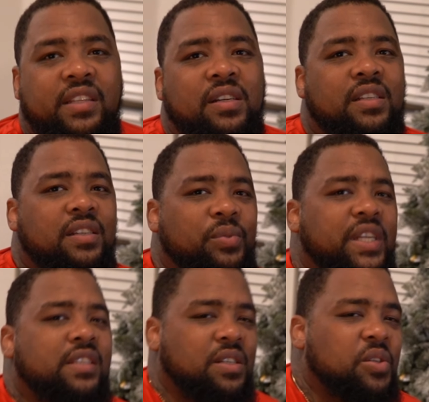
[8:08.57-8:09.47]
took the, when they
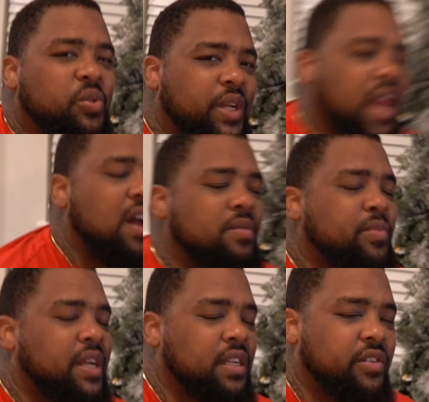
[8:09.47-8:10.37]
took the tree down
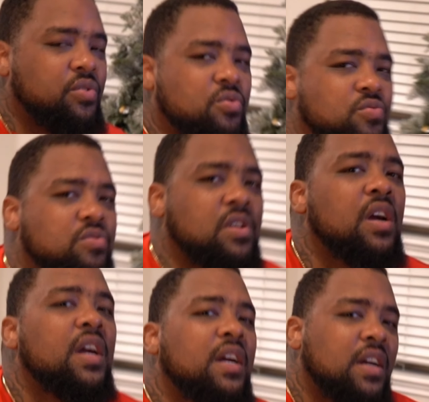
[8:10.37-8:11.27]
in the living room,
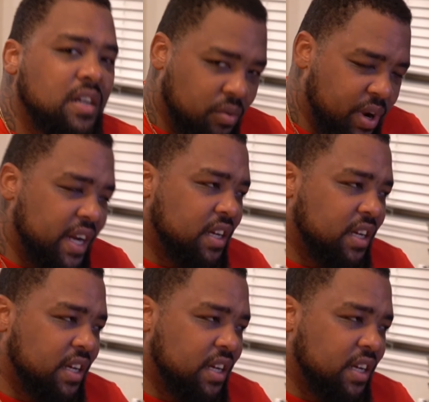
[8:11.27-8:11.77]
mm -hmm. we had to